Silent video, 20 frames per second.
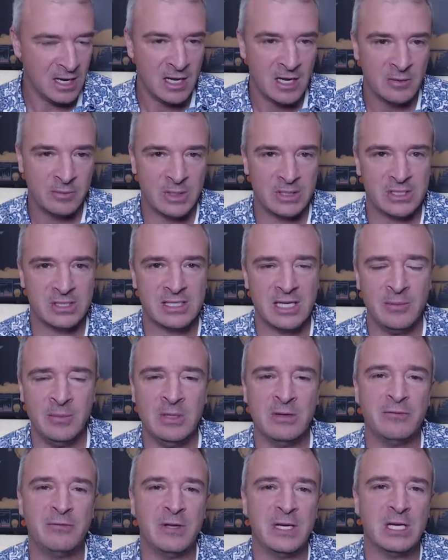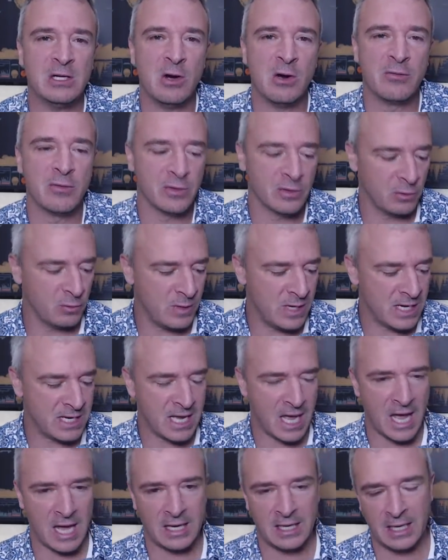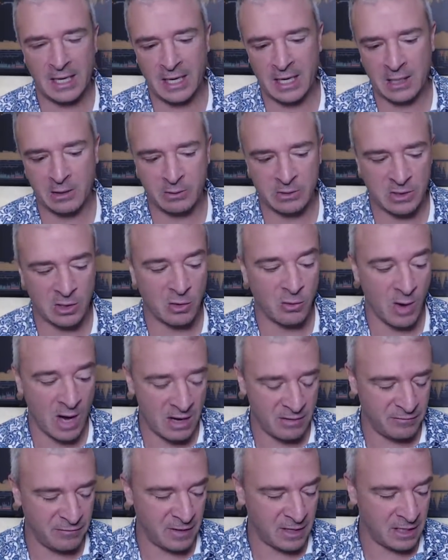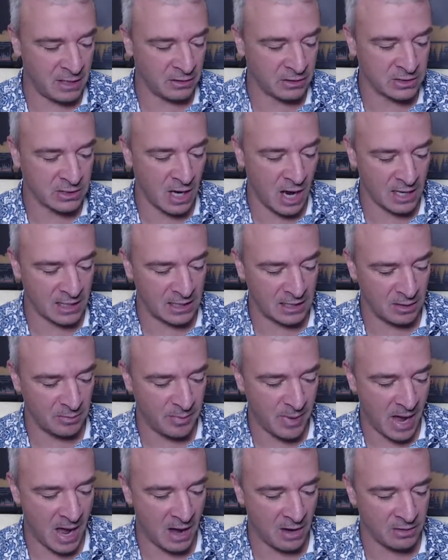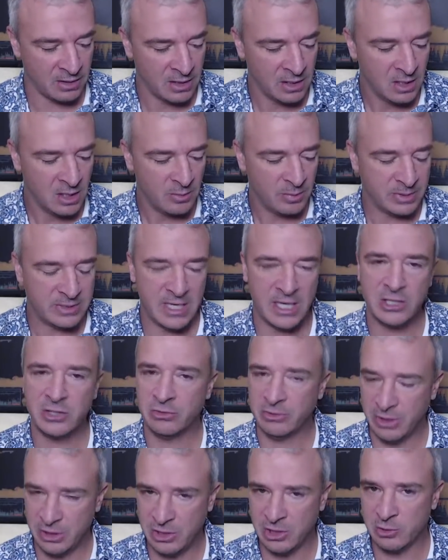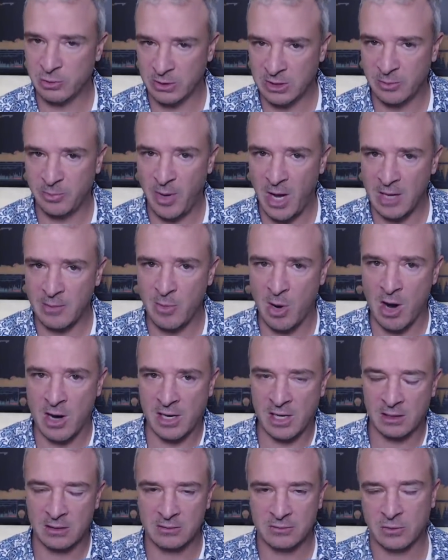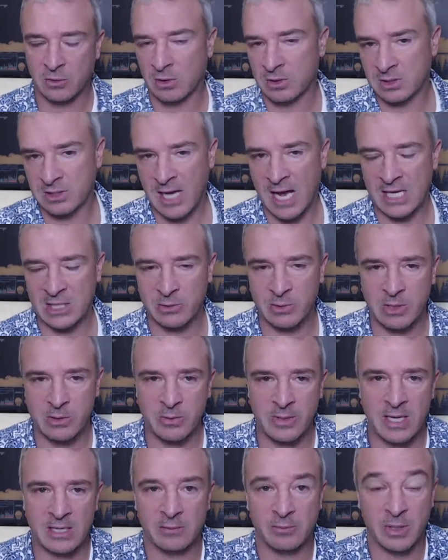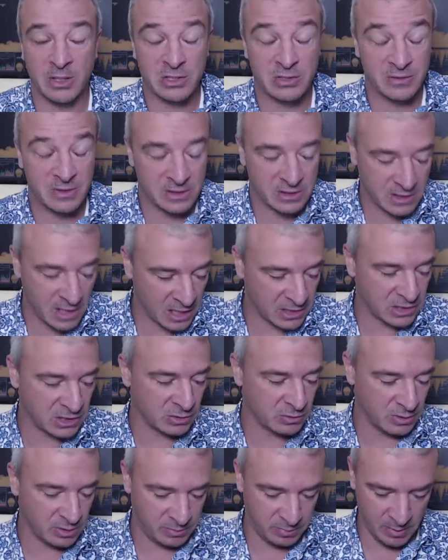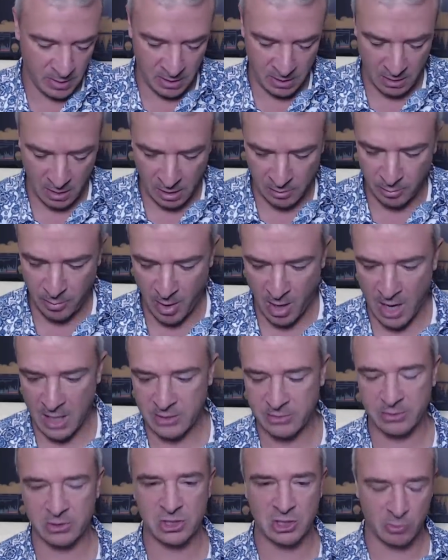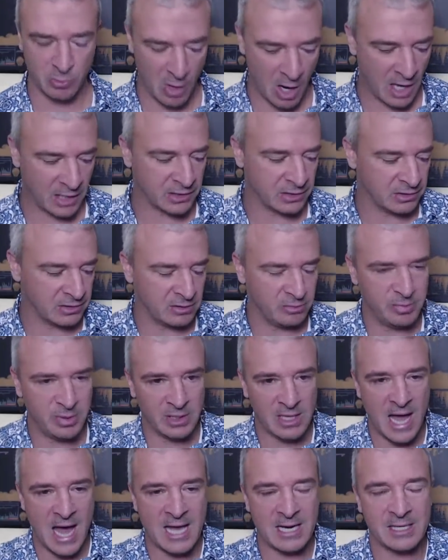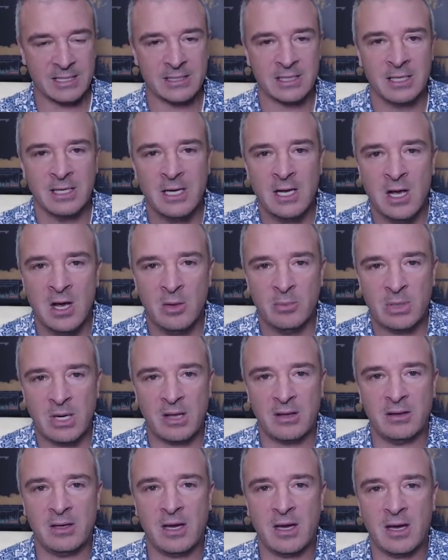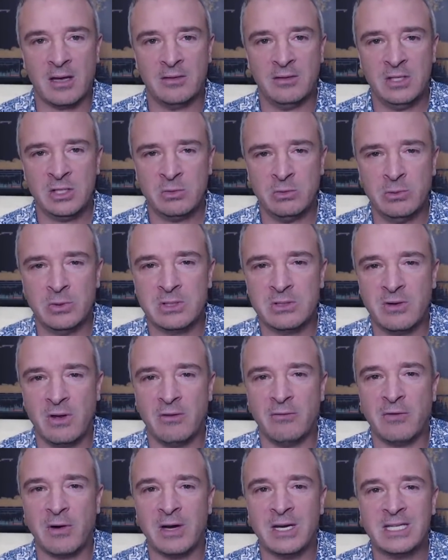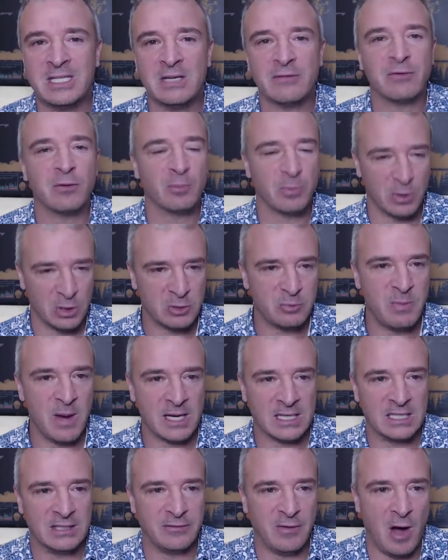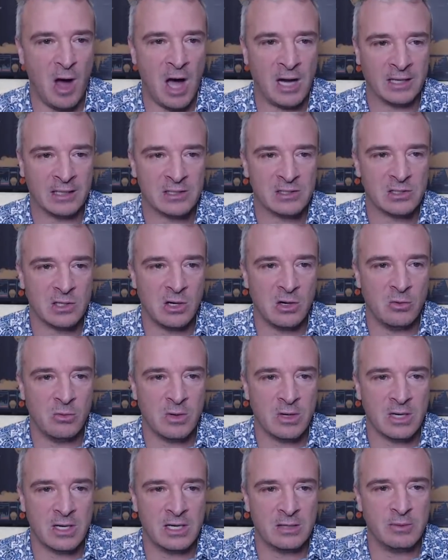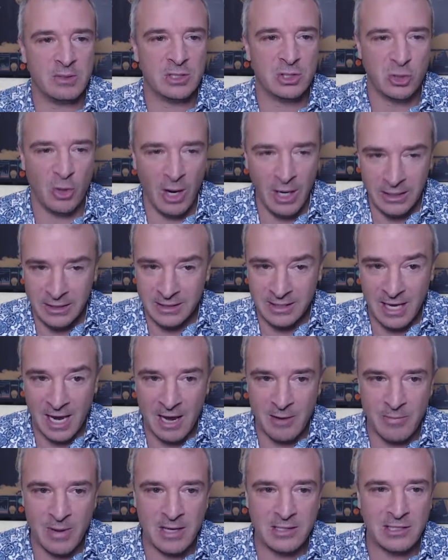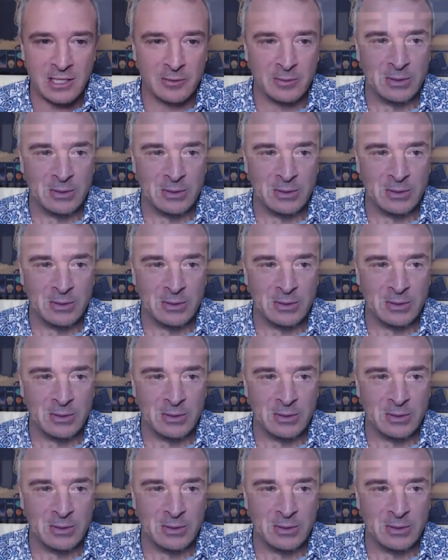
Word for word: but you sent me a video over the weekend, and it was a great video talking about potential issues with the bond market. Of course, last week we had a bunch of discussions with uh, on bonds with Jim Rogers and Bill Addis, but I uh, this one was a very different perspective on it. So we're going to be joined today by a gentleman